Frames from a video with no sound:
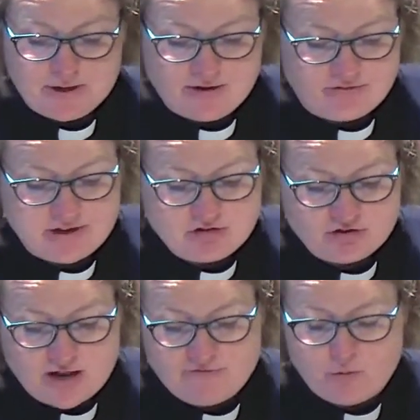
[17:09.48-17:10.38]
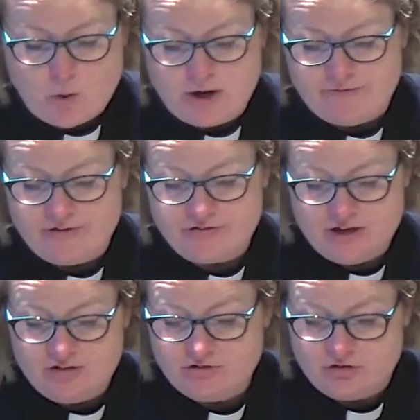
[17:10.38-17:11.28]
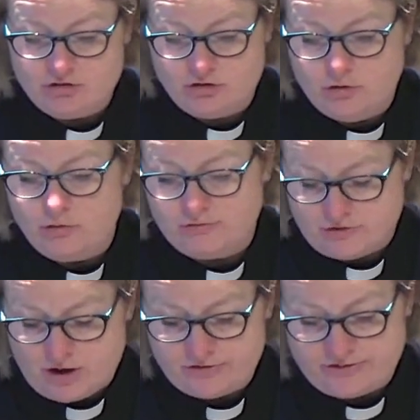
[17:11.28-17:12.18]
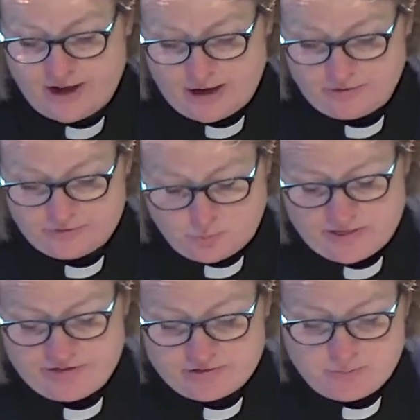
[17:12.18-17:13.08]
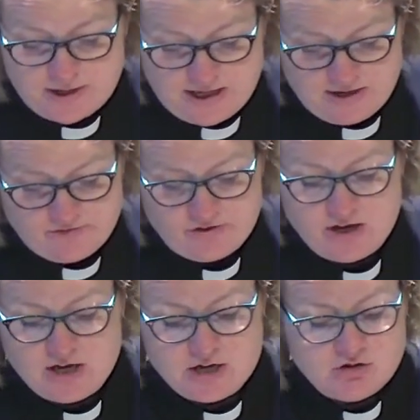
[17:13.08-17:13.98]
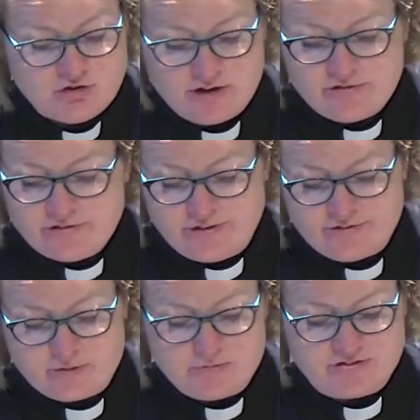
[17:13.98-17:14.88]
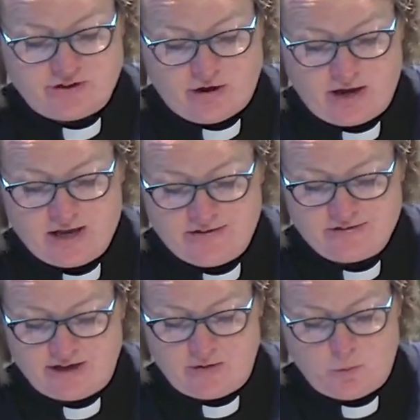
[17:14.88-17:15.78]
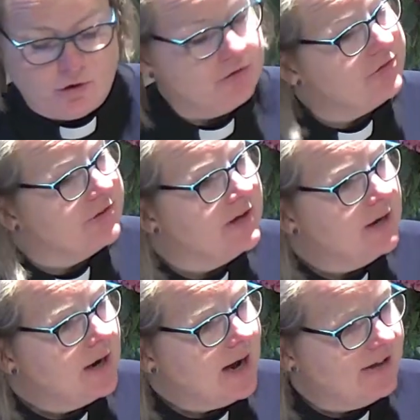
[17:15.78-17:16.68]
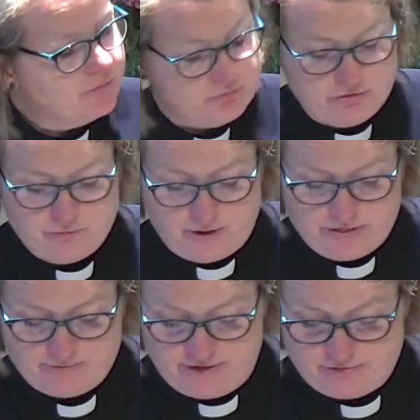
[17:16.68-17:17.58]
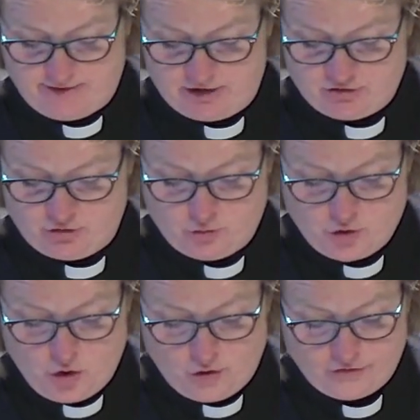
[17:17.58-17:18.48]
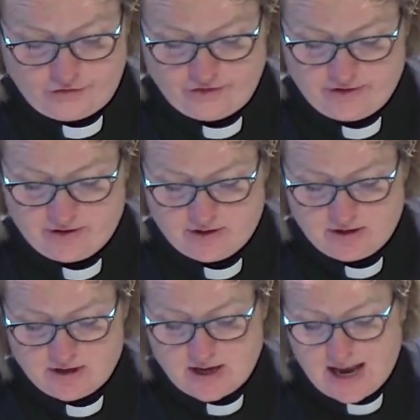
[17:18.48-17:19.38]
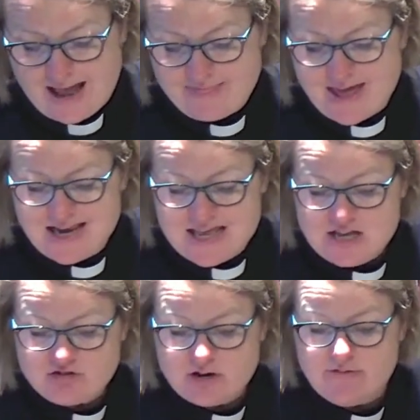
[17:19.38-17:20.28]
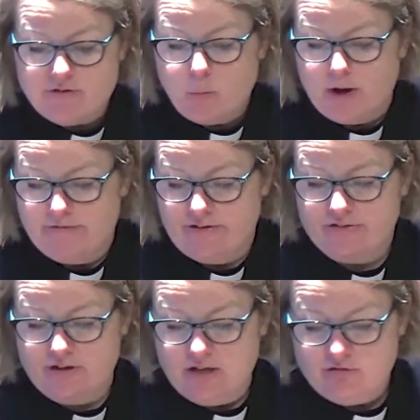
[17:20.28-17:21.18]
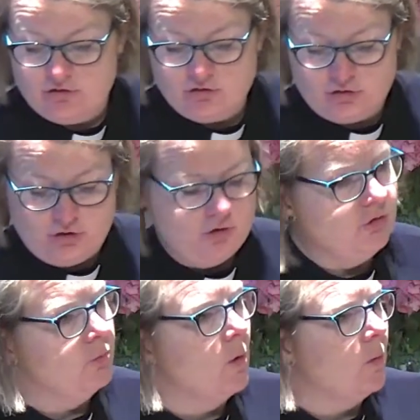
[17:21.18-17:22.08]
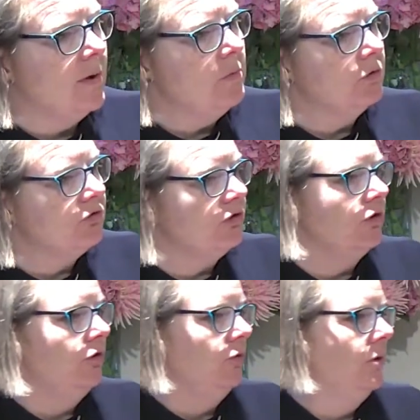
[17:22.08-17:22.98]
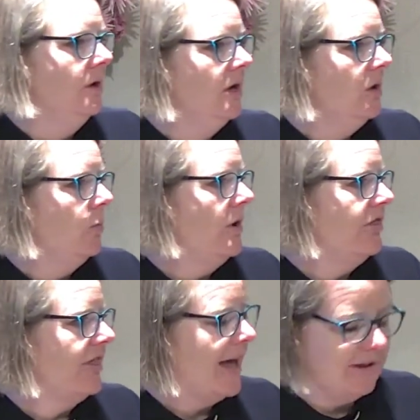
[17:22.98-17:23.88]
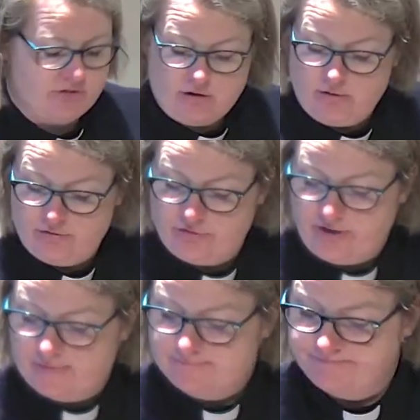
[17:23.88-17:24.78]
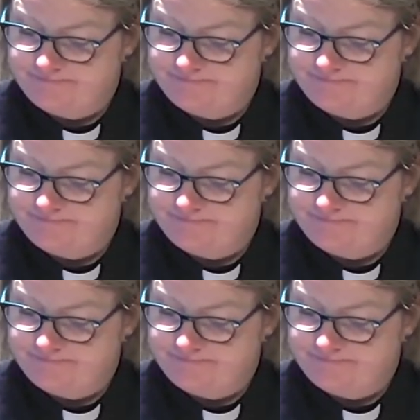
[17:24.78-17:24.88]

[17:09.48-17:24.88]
Because each and every one of us needs to choose for ourselves whether to believe Jesus is the Messiah he said he was, as proved by the resurrection or not. And then each and every one of us needs to choose what we will do with that answer.